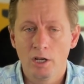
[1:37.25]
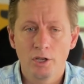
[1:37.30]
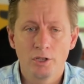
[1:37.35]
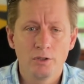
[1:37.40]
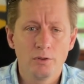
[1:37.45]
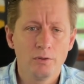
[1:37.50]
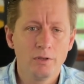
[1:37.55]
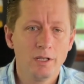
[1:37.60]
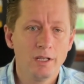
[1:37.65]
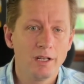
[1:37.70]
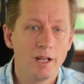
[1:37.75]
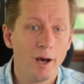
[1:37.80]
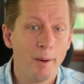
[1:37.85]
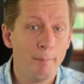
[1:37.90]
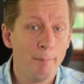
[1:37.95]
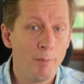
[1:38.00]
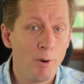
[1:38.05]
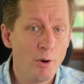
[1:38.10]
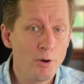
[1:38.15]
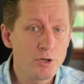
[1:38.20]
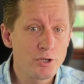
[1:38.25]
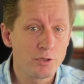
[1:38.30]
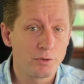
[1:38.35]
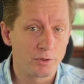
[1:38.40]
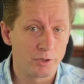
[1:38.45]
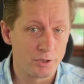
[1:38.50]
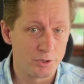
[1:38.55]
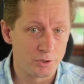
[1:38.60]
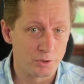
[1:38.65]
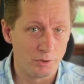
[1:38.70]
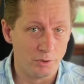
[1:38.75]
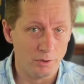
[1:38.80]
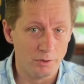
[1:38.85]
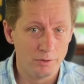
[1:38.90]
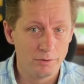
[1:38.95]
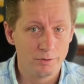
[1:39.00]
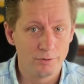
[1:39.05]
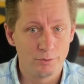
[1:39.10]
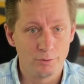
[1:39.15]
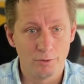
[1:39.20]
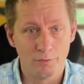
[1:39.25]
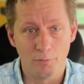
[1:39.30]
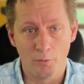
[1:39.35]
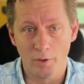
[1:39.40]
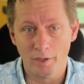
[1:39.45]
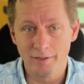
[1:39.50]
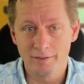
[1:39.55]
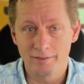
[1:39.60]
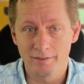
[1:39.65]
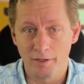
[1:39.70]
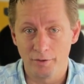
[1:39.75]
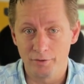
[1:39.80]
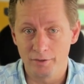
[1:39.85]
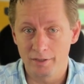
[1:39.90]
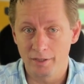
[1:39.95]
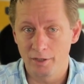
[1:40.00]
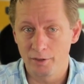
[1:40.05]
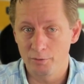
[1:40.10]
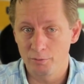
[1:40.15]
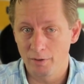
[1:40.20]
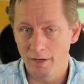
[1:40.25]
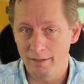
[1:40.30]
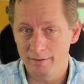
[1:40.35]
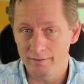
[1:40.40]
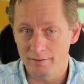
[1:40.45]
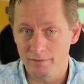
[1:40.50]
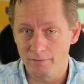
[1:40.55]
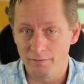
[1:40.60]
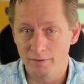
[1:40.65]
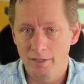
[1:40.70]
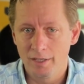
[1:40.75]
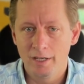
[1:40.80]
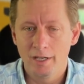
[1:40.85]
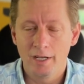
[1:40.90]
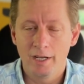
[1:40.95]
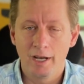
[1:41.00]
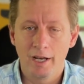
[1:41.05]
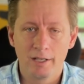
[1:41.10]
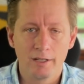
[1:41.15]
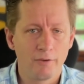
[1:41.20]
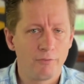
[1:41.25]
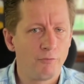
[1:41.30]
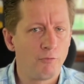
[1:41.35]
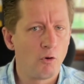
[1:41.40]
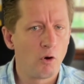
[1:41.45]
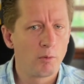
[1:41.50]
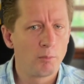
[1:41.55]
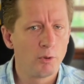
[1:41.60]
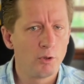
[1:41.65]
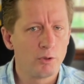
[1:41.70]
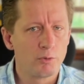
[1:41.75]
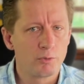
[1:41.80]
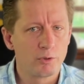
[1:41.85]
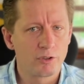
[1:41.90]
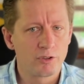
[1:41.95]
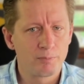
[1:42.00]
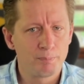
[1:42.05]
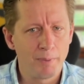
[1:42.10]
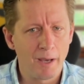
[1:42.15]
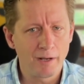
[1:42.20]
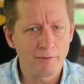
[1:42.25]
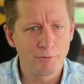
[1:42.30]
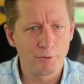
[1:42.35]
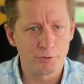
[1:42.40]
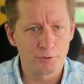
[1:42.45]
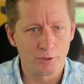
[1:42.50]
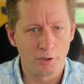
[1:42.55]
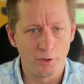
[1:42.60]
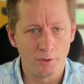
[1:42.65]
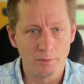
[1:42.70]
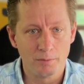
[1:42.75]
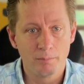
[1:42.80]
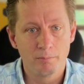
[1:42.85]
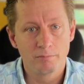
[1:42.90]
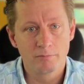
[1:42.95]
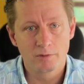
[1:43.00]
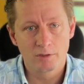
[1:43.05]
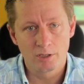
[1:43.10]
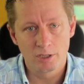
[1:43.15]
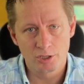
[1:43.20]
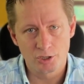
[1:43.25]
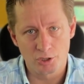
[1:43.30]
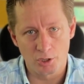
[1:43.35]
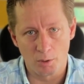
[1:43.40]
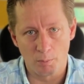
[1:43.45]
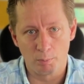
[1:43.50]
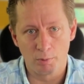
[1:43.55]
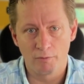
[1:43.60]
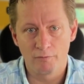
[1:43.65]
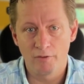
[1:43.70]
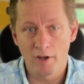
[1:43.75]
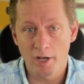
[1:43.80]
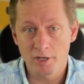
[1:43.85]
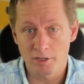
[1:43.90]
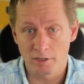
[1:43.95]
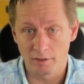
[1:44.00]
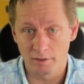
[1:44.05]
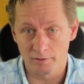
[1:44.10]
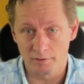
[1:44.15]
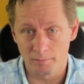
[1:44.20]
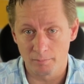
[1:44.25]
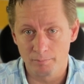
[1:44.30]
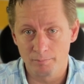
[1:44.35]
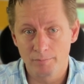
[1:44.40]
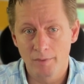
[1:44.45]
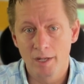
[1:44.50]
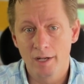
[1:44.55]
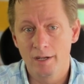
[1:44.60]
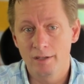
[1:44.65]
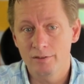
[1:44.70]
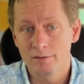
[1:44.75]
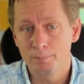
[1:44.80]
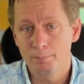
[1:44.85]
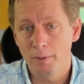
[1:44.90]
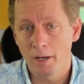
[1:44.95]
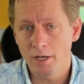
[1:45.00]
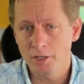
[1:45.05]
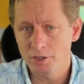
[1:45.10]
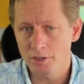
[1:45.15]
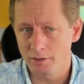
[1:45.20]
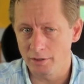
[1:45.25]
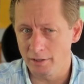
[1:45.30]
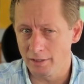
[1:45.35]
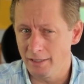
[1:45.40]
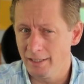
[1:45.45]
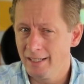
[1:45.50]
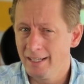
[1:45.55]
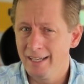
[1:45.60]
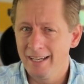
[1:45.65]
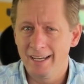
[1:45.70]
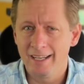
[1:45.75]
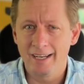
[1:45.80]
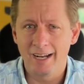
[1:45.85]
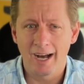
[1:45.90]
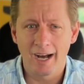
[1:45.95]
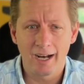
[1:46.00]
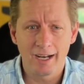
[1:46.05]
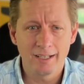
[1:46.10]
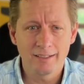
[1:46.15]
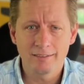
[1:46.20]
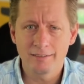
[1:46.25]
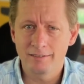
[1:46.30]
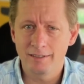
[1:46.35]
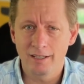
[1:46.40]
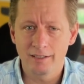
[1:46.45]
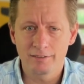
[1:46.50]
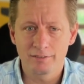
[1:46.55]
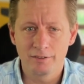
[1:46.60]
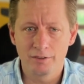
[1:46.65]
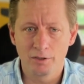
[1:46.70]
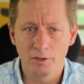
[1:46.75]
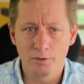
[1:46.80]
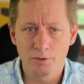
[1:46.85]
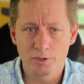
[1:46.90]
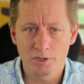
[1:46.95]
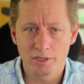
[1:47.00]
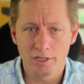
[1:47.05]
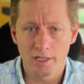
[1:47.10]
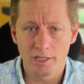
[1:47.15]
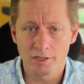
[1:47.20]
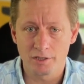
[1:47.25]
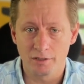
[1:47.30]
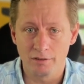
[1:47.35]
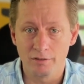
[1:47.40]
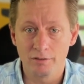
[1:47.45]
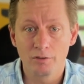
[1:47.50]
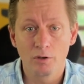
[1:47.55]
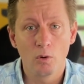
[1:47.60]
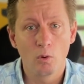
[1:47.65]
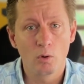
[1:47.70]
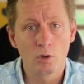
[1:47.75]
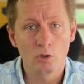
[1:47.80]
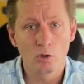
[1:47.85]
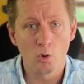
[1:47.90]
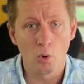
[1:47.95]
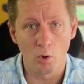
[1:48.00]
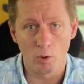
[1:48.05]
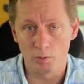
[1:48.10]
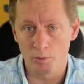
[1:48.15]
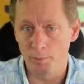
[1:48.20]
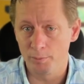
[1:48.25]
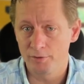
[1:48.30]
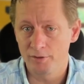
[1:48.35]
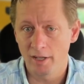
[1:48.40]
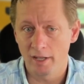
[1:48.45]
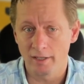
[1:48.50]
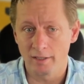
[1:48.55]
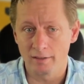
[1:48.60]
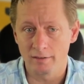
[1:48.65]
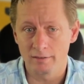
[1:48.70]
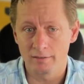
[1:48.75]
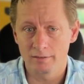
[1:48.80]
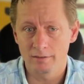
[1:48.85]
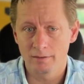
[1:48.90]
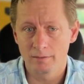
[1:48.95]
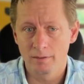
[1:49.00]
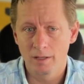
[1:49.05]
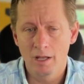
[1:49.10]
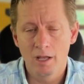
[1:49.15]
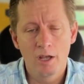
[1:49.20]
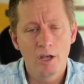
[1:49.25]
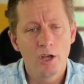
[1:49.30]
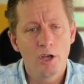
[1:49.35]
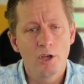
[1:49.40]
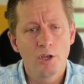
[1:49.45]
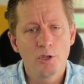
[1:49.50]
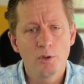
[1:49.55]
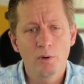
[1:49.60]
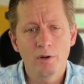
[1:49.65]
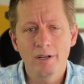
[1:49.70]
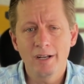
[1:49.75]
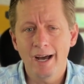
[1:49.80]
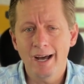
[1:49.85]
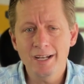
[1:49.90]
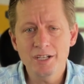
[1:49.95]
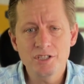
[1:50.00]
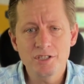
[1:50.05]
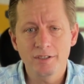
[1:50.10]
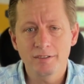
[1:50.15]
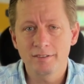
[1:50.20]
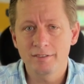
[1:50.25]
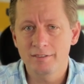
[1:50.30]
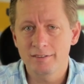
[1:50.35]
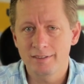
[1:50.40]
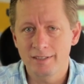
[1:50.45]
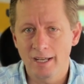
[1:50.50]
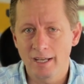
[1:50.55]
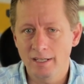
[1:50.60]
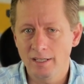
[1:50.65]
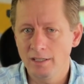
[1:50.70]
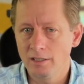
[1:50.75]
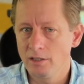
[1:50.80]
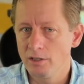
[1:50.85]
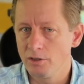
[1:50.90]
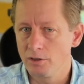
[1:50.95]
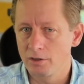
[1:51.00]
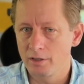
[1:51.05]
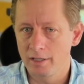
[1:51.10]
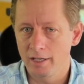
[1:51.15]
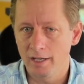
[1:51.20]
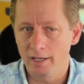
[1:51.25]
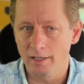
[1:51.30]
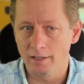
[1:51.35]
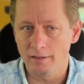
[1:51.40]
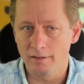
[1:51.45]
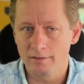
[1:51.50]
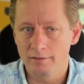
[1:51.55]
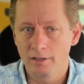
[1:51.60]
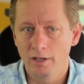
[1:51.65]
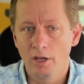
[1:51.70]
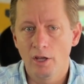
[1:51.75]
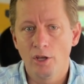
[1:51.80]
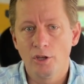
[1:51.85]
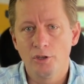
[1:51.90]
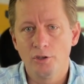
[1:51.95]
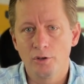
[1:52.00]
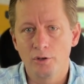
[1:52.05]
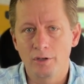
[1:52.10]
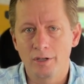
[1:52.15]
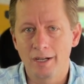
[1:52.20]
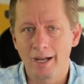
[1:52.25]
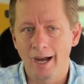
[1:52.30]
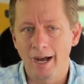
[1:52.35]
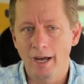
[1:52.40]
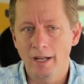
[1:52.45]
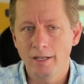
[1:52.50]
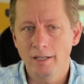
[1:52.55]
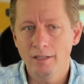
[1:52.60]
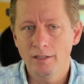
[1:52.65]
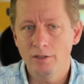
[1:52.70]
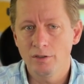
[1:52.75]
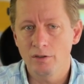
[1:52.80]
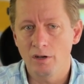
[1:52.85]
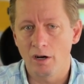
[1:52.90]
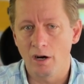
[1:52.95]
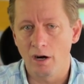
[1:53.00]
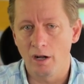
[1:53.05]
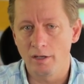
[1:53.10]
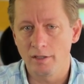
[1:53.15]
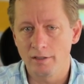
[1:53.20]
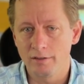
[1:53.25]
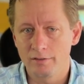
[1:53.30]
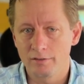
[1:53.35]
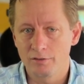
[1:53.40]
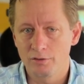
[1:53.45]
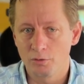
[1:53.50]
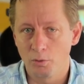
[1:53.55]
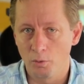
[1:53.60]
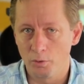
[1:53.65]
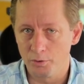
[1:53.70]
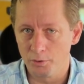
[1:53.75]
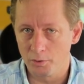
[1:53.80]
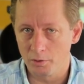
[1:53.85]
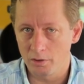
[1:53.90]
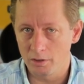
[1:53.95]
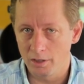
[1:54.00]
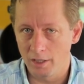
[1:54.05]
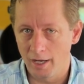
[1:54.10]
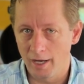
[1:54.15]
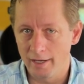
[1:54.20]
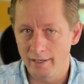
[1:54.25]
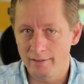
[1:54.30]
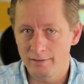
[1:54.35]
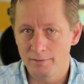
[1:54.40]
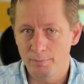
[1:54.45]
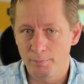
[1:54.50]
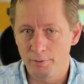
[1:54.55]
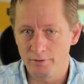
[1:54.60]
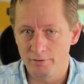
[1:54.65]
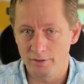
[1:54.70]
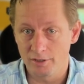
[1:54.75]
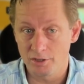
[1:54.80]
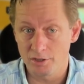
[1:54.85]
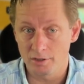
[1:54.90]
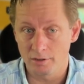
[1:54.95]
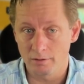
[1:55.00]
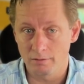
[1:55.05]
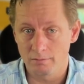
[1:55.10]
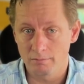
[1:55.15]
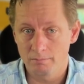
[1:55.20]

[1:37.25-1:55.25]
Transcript: You need emotional control to avoid sounding aggressive and a formal, respectful tone to show professionalism, especially in high-stakes negotiations or courtroom settings. You are not just stating your case, you're guiding your audience toward your client's position.